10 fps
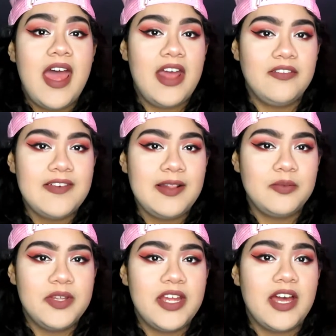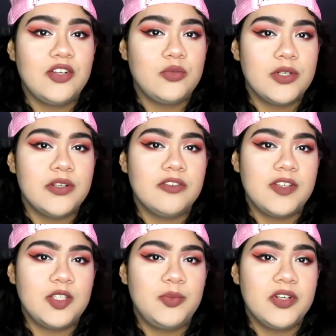and follow me on Twitter,
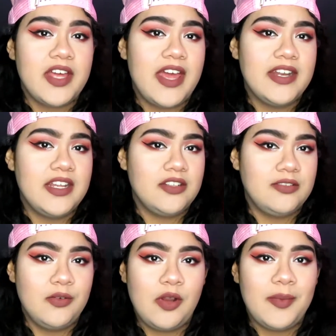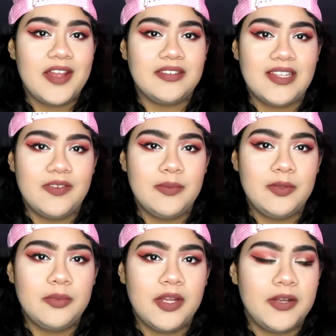Facebook, and Instagram at Stephy
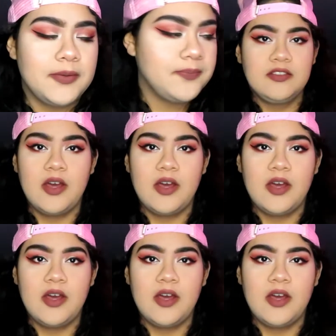Bluebear.